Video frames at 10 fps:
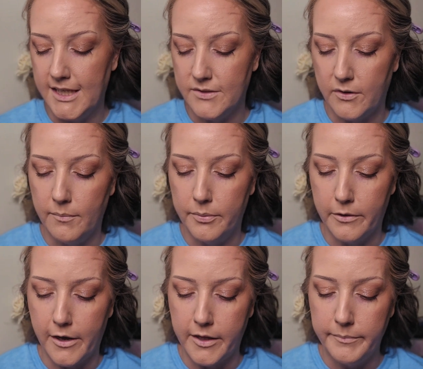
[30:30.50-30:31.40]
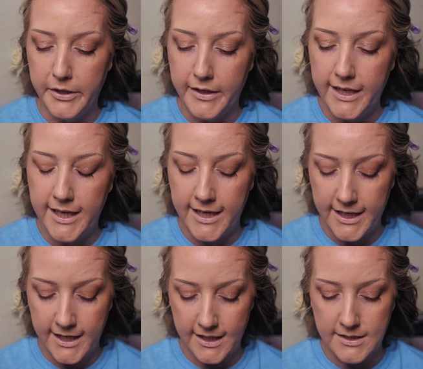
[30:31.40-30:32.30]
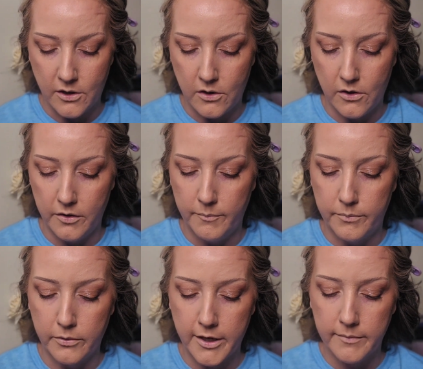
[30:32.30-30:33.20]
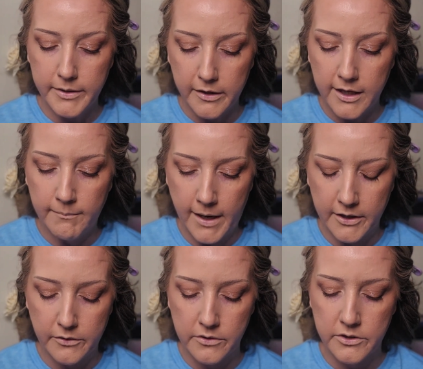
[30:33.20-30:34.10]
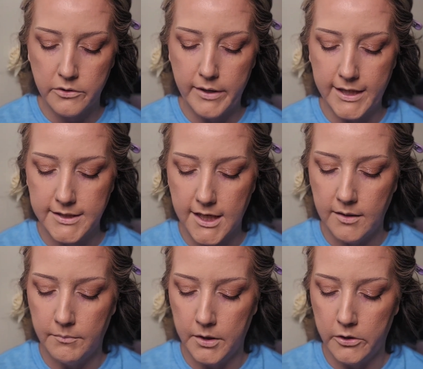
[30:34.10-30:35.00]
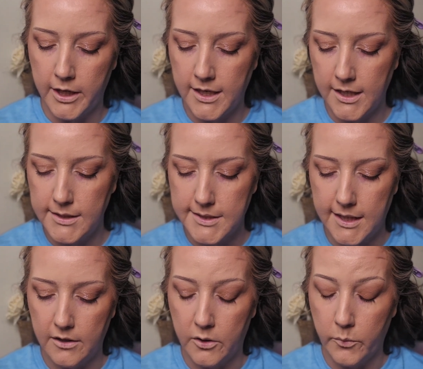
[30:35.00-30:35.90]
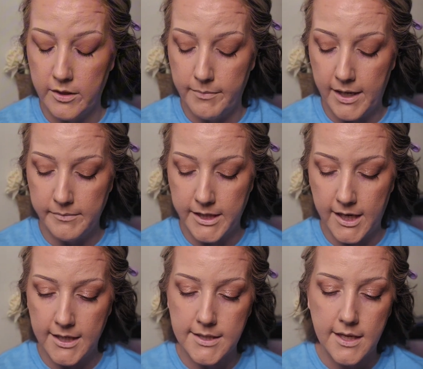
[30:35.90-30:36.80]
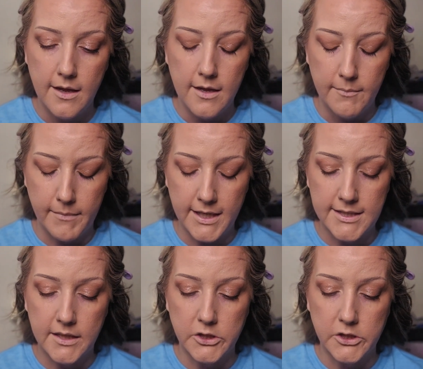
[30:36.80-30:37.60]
is from Prada Beauty. It is called Prada Beauty Micro Correcting Blurring Concealer with Peptides. Mine's in the